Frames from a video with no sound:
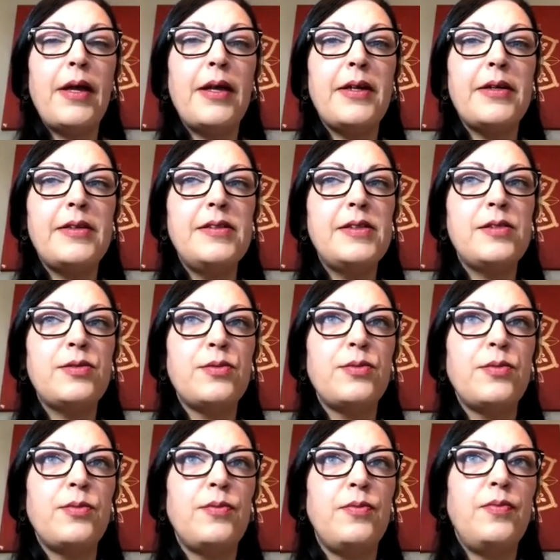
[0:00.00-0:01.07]
because
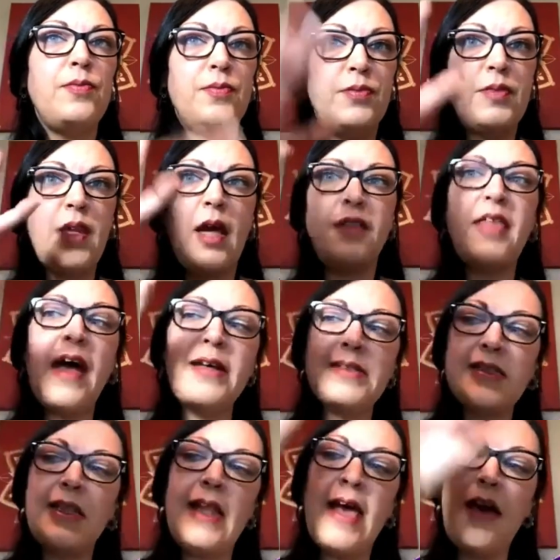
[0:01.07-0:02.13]
that's
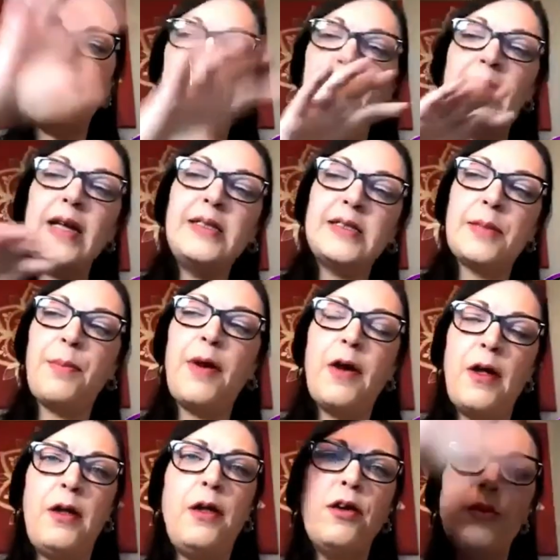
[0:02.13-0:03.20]
allowed me to put a
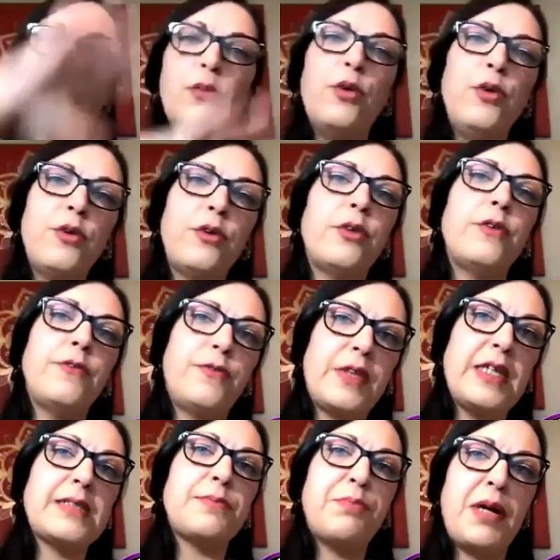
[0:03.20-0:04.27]
lot more of this
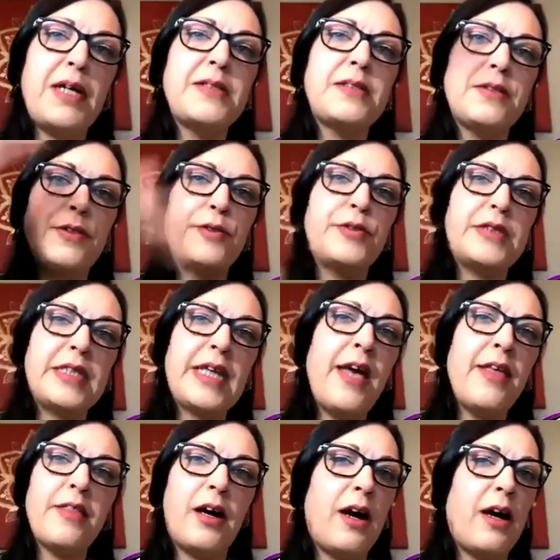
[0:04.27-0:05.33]
puzzle
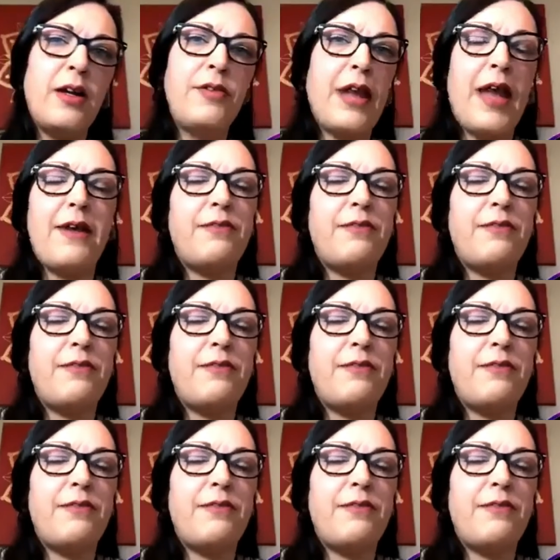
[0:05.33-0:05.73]
together. I don't have the